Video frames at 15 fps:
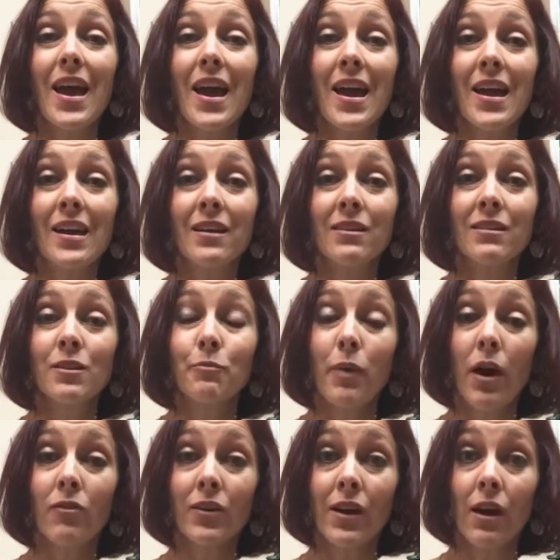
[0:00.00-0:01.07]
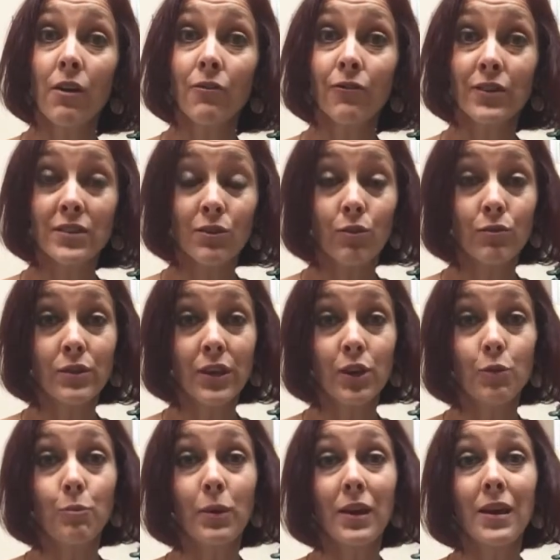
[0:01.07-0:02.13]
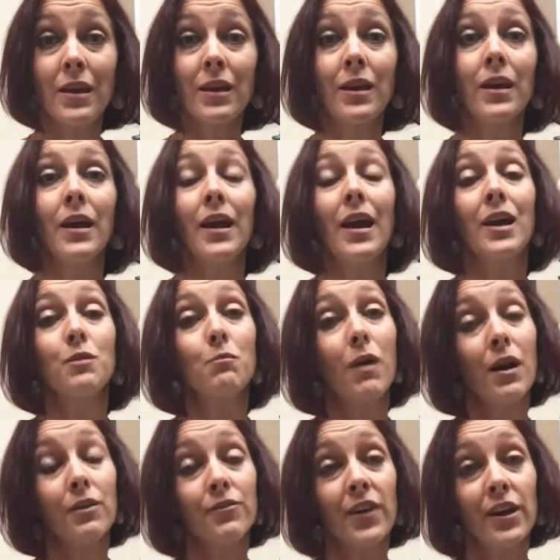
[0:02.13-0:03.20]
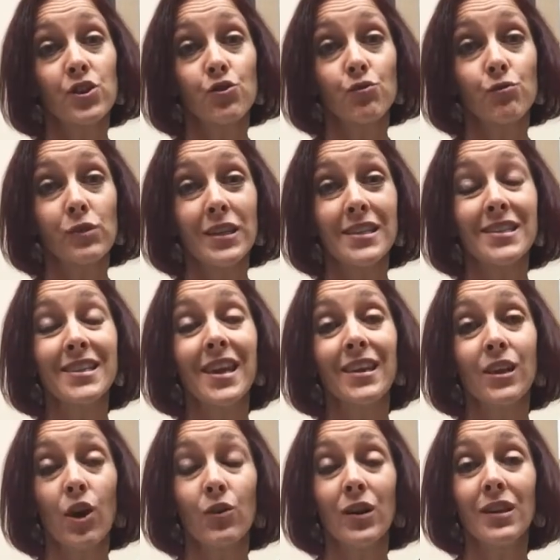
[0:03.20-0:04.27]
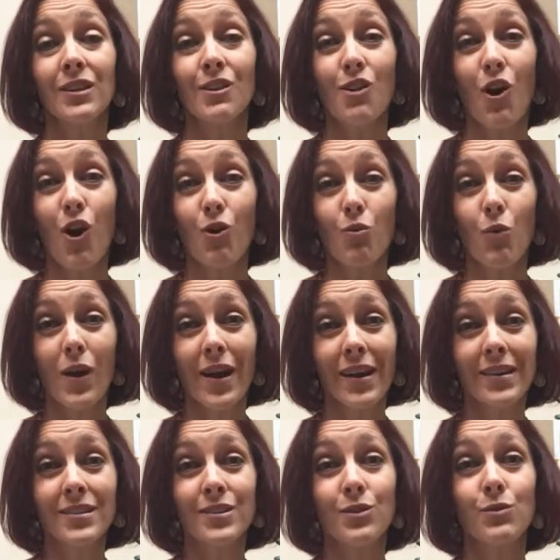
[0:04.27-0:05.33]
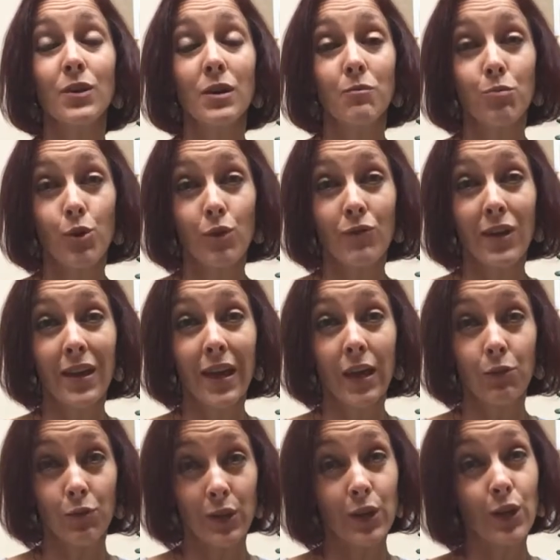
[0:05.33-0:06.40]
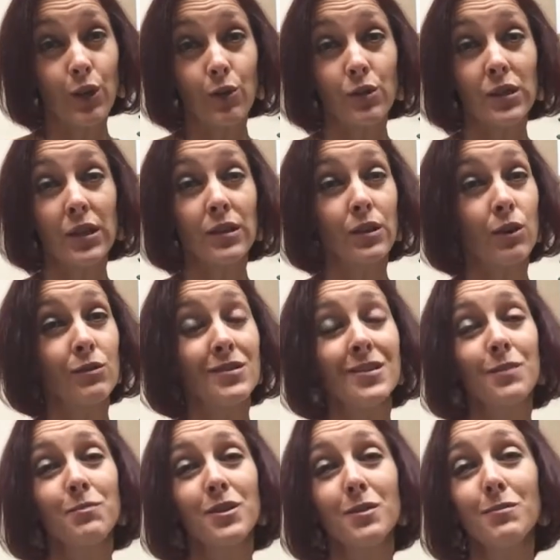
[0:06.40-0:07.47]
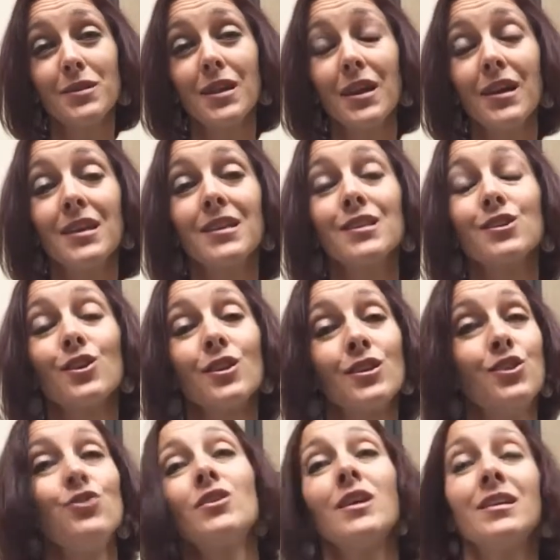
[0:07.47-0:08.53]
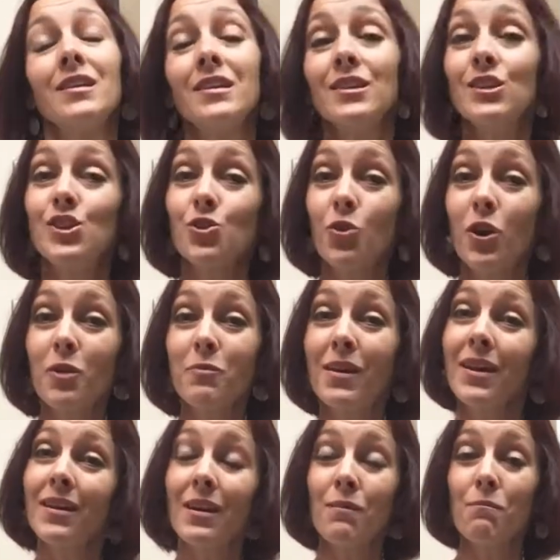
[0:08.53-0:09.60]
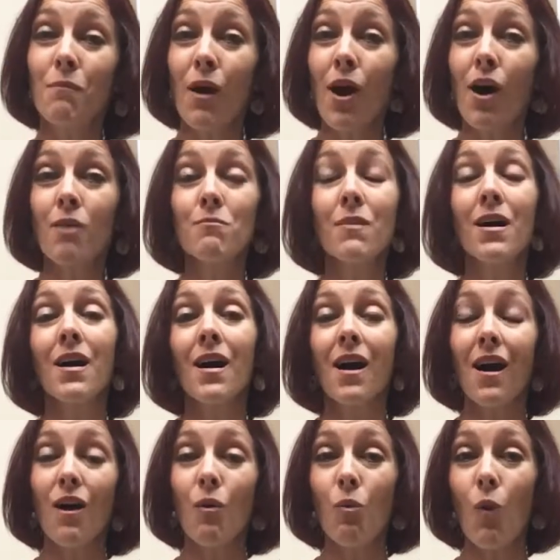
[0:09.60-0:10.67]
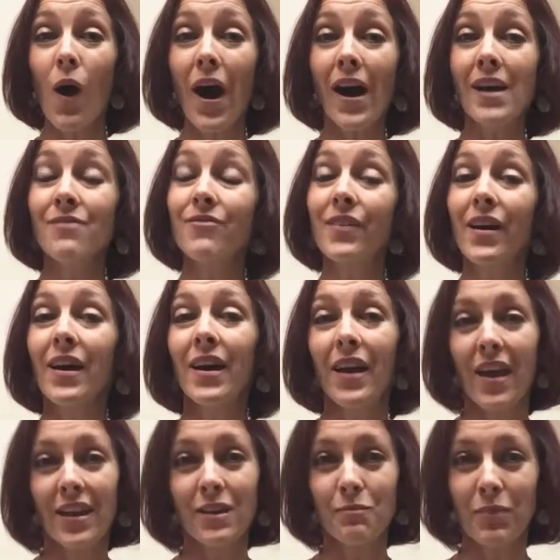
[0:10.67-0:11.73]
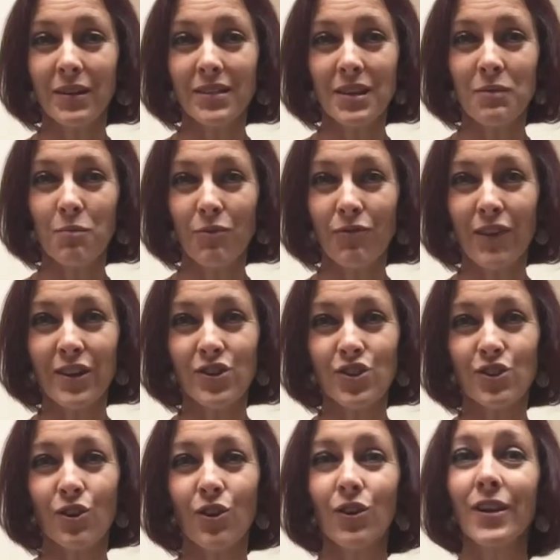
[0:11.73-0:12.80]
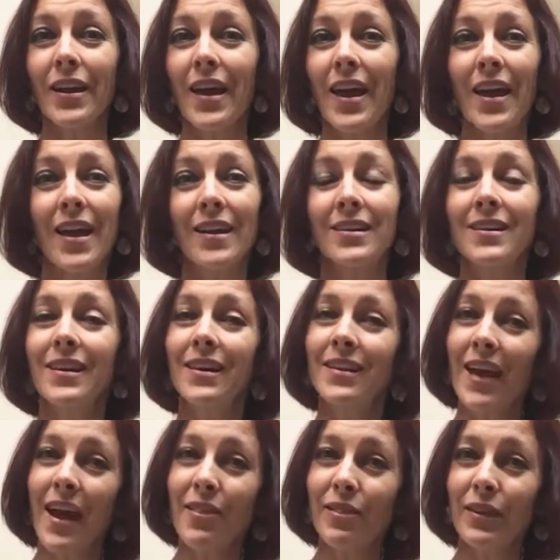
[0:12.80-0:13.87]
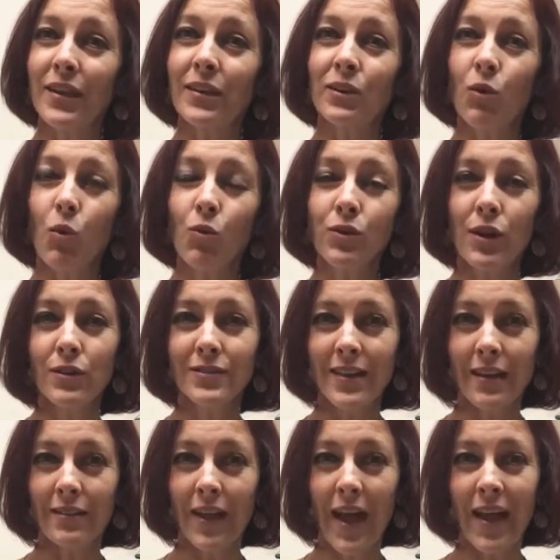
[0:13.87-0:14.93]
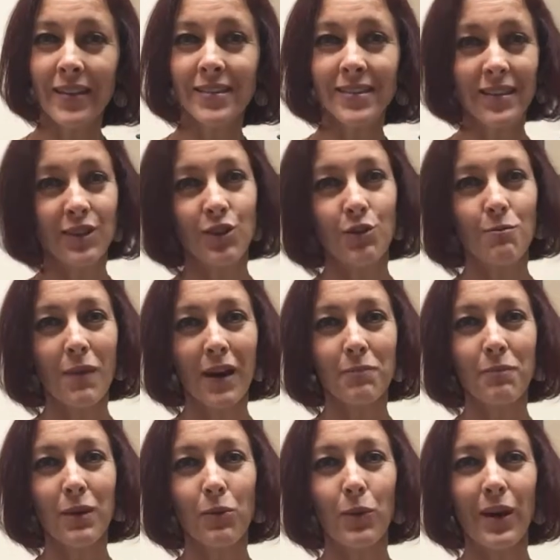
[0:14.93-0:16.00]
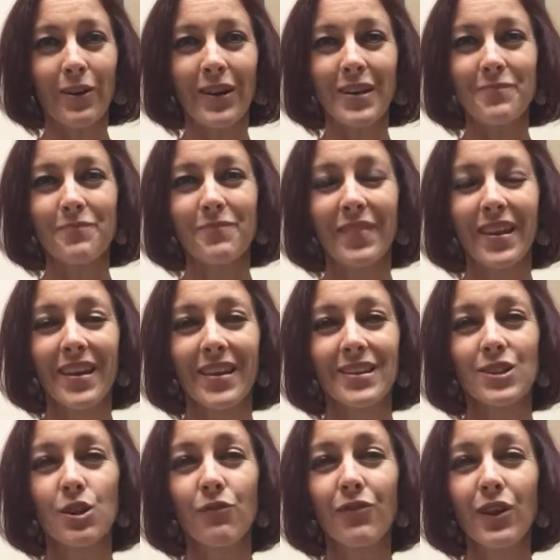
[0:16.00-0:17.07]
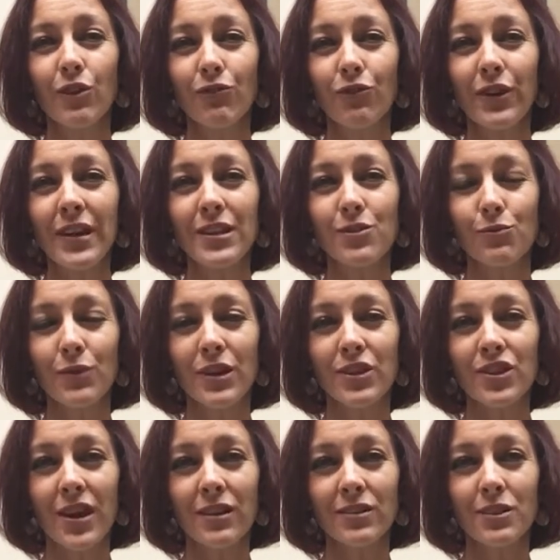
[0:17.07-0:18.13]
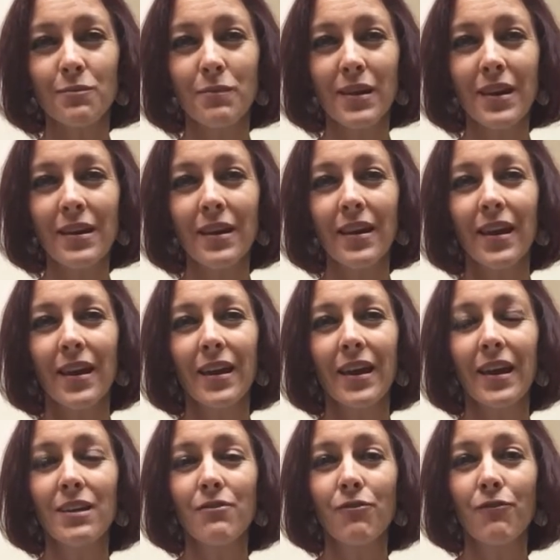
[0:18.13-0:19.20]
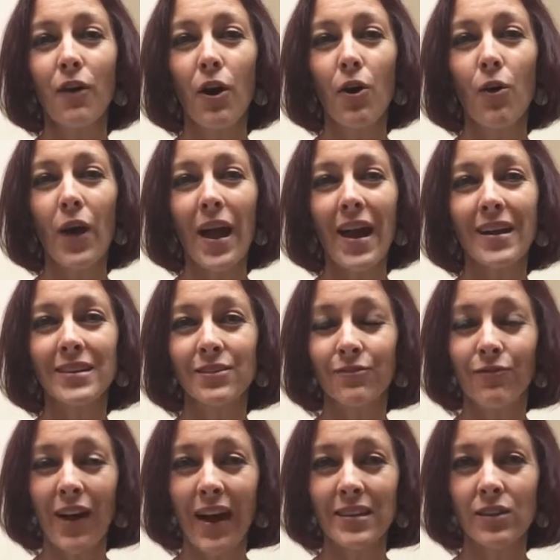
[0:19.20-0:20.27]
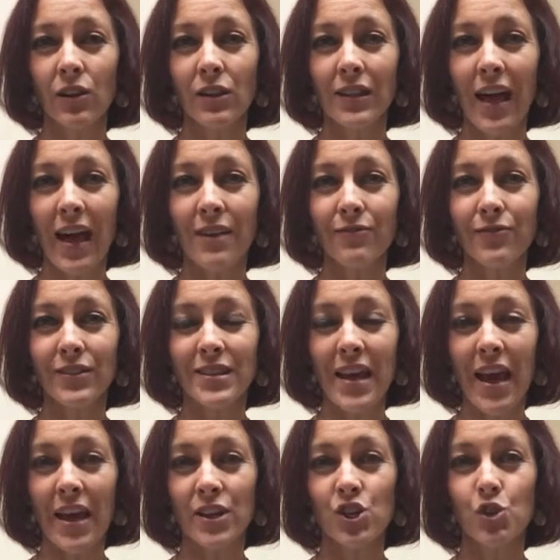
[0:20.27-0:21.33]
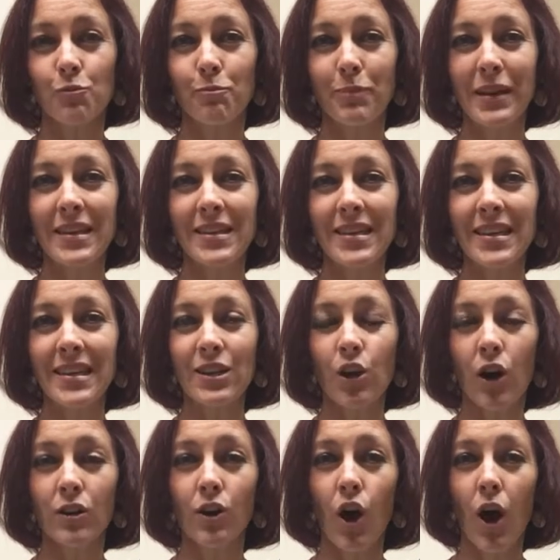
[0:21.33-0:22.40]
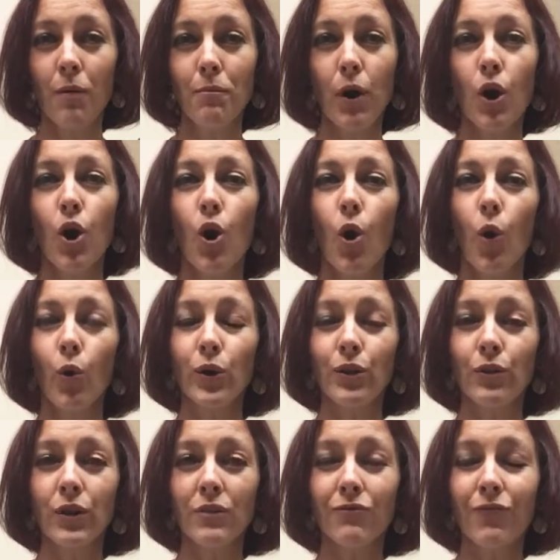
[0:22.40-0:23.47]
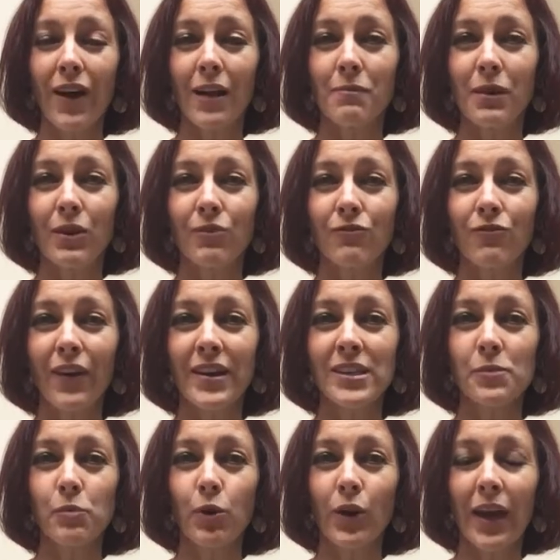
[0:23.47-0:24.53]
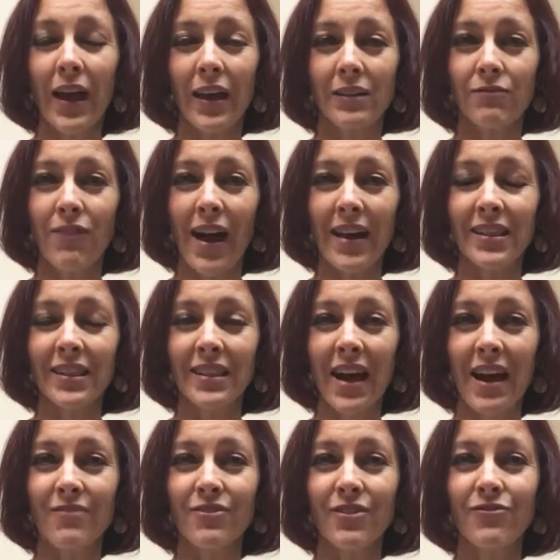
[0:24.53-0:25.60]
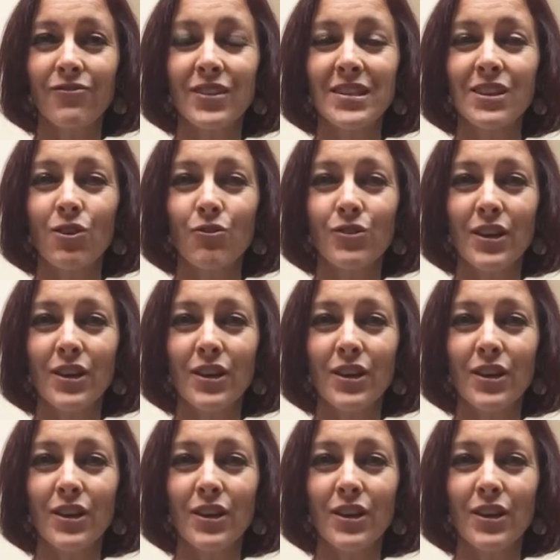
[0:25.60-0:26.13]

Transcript: And pelvic health physical therapy and myofascial release can go a long way to improving and reducing those symptoms so that you can enjoy being a mom, a wife, and a busy professional and an athlete and all those other hats that you might be wearing. So feel free to reach out to me, info@vitallife-pt.com, or you can find me on Facebook at Vital Life Physical